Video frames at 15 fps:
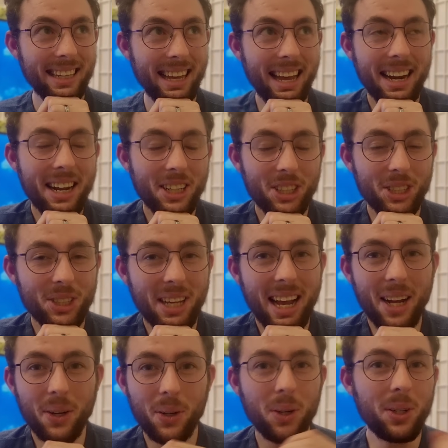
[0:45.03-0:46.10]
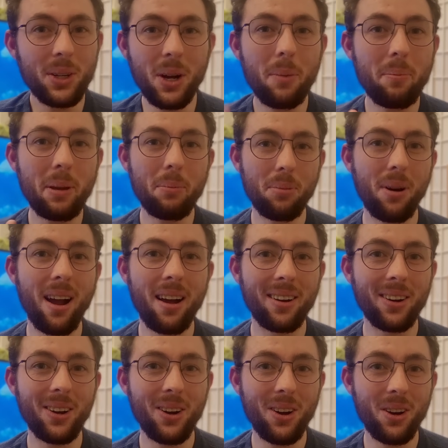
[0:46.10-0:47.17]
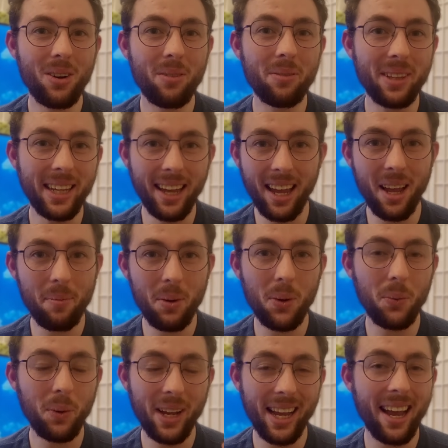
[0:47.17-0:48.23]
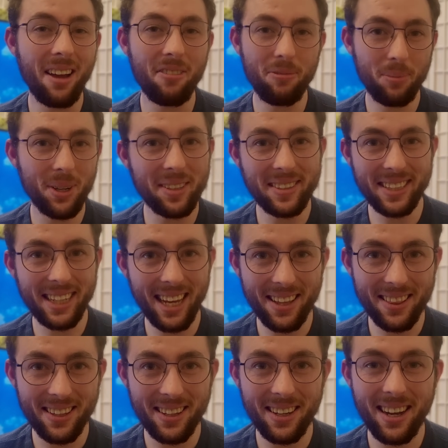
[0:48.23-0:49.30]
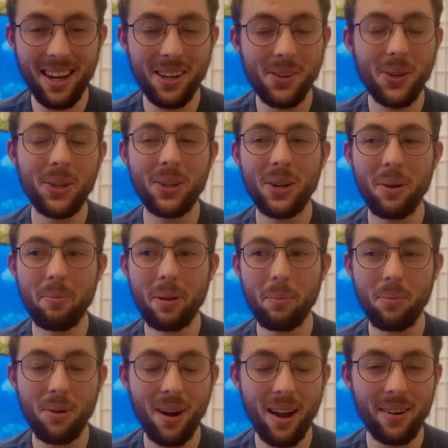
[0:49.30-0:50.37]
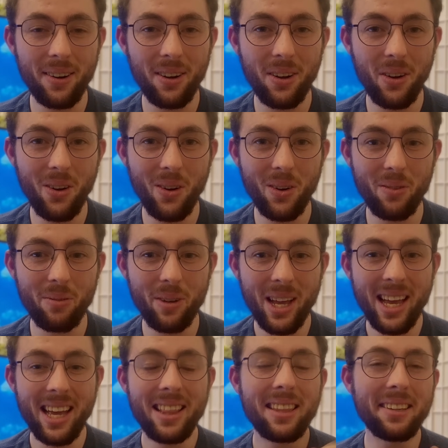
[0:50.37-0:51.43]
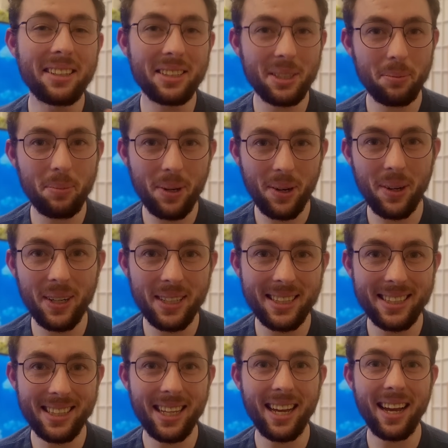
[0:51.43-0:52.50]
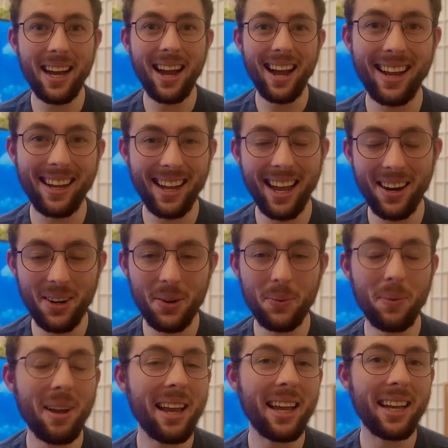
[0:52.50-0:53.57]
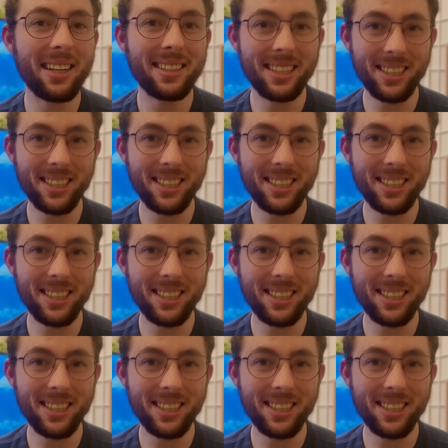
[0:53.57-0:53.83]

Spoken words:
and I could not be prouder of the game we have put together. I could not be prouder of the experience that I cannot wait to